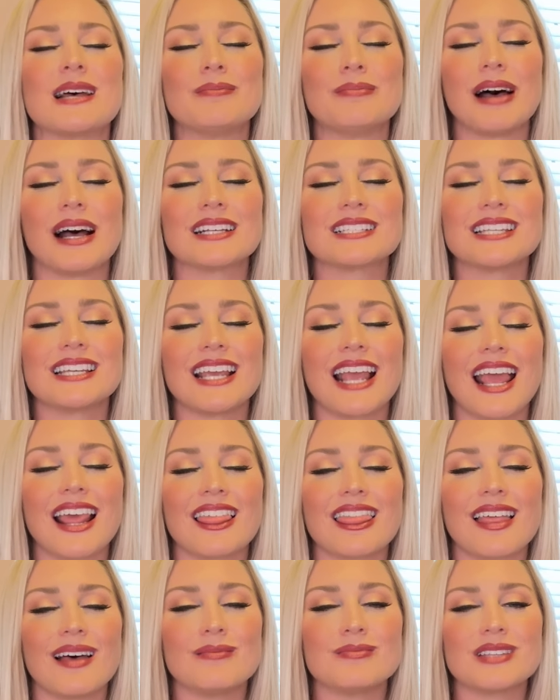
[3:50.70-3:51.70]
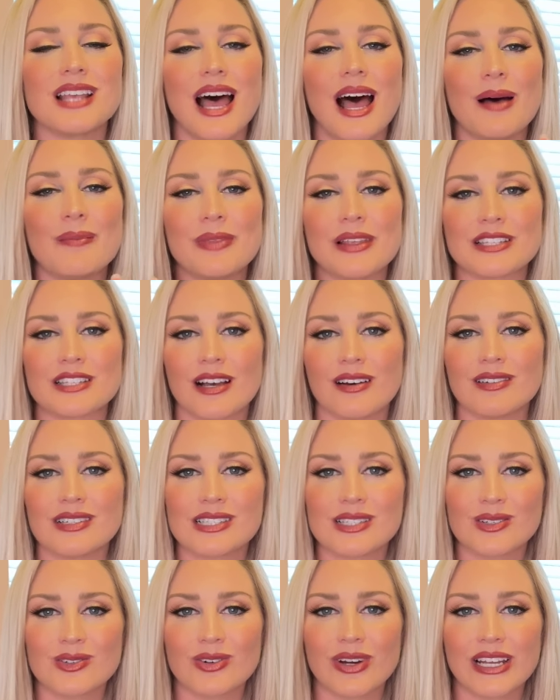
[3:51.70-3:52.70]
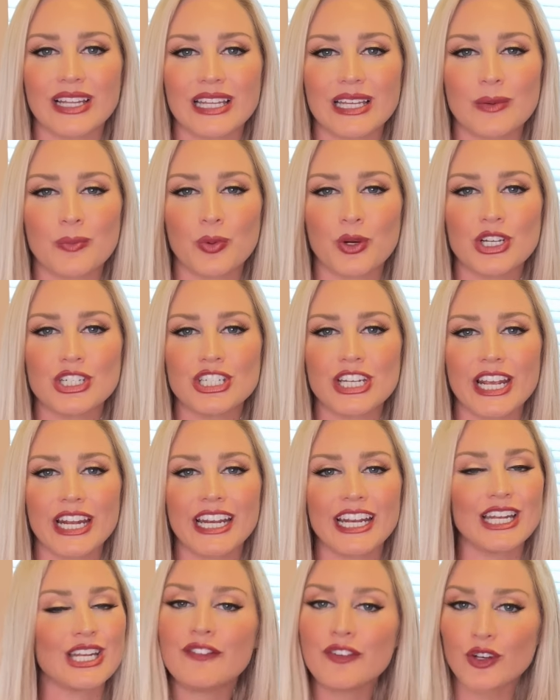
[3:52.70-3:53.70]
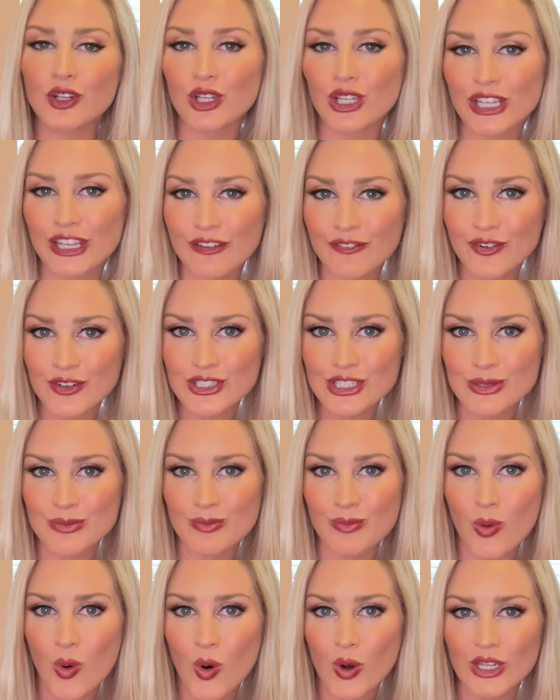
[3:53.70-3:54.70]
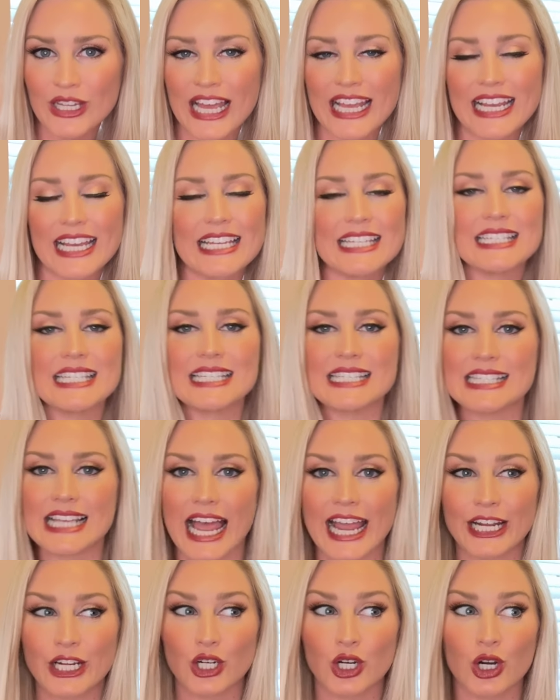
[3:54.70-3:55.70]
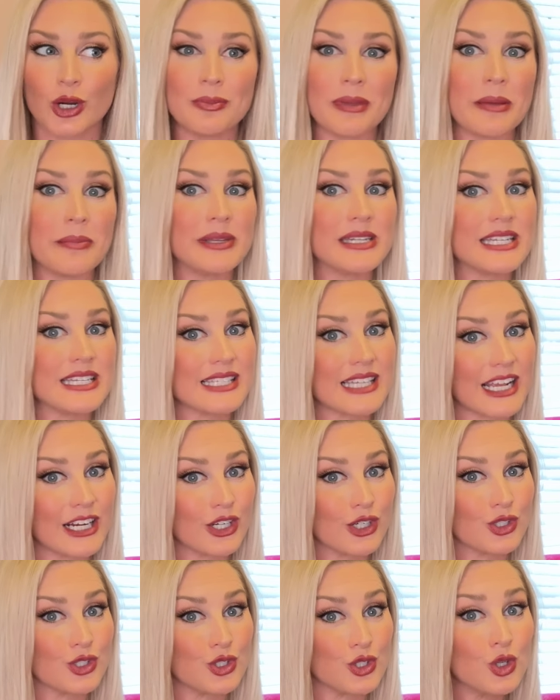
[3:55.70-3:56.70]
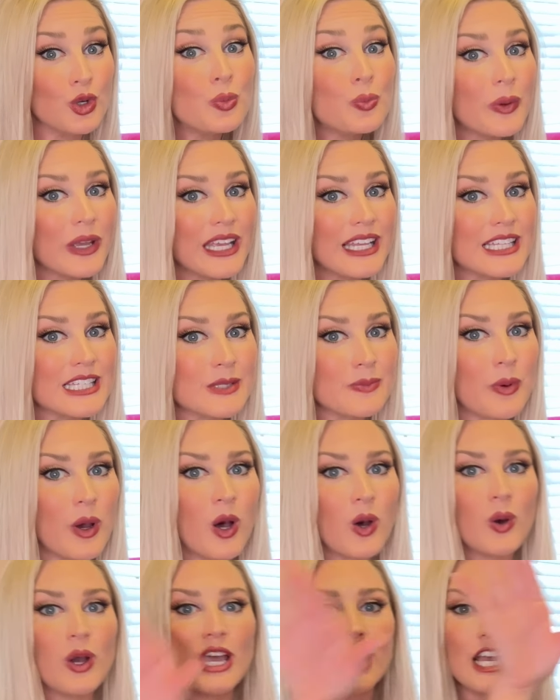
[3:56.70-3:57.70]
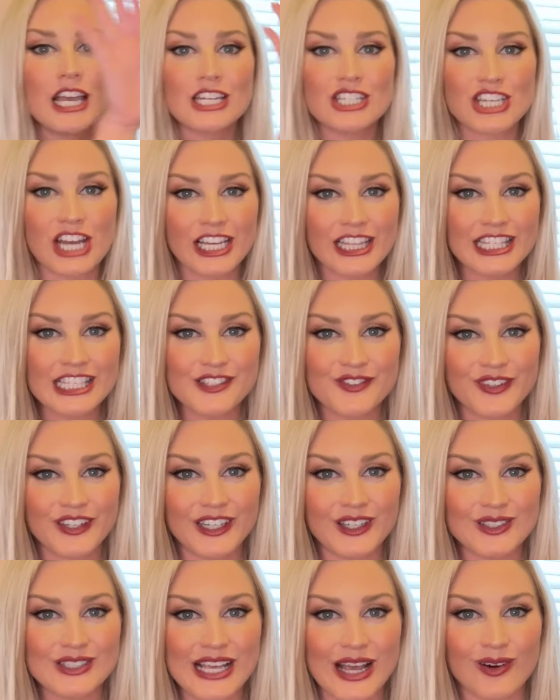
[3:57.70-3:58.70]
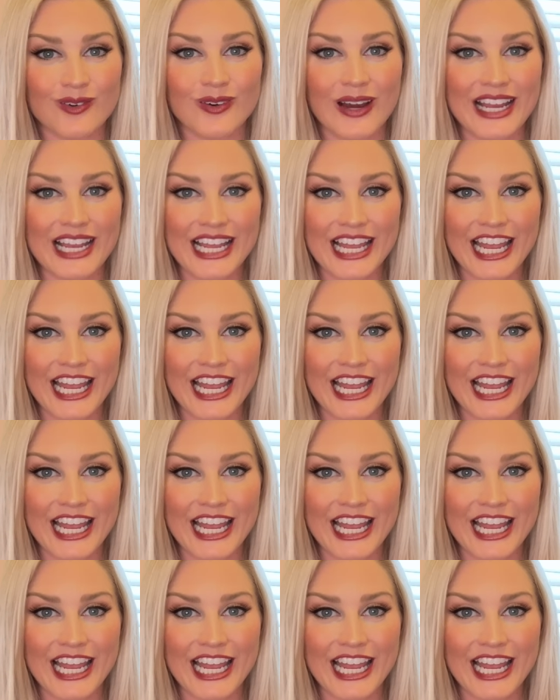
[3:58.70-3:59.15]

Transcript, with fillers: unboxing a thumbs up. That's always so greatly appreciated. If you're looking for some more like designer or maybe designer dupe inspo, check these videos out right